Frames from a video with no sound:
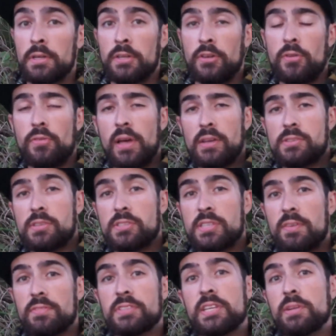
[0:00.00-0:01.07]

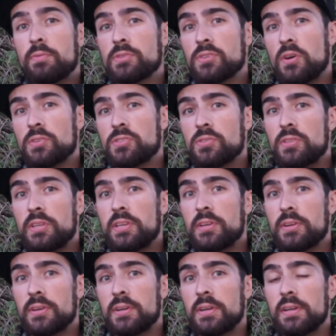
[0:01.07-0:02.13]
2017 was also the
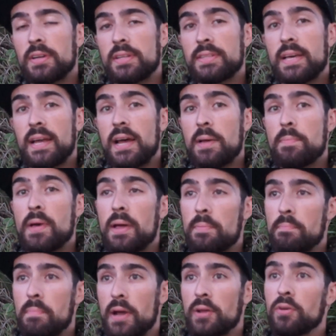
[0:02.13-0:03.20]
year that I met
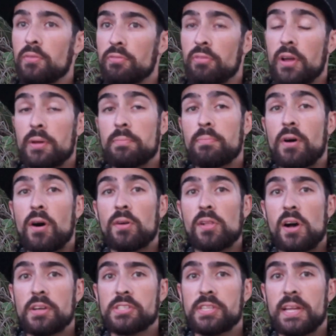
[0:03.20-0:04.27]
my good friend Paul
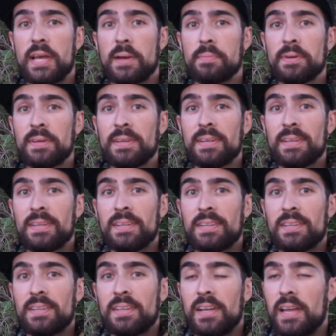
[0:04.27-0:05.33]
Oxenham,
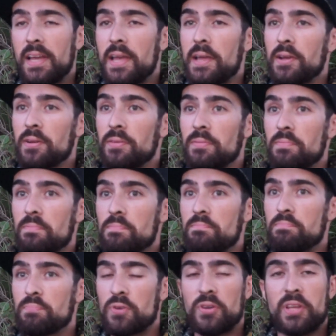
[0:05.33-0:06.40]
a
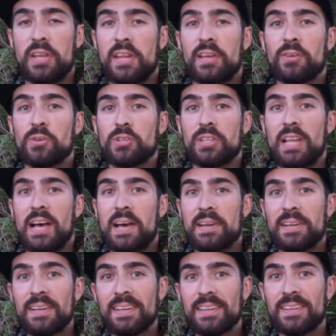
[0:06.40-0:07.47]
brilliant English lad
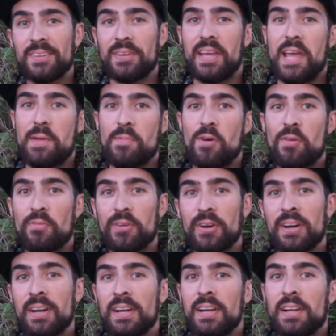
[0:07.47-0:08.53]
who came
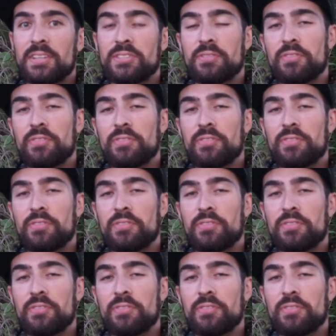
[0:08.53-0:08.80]
over to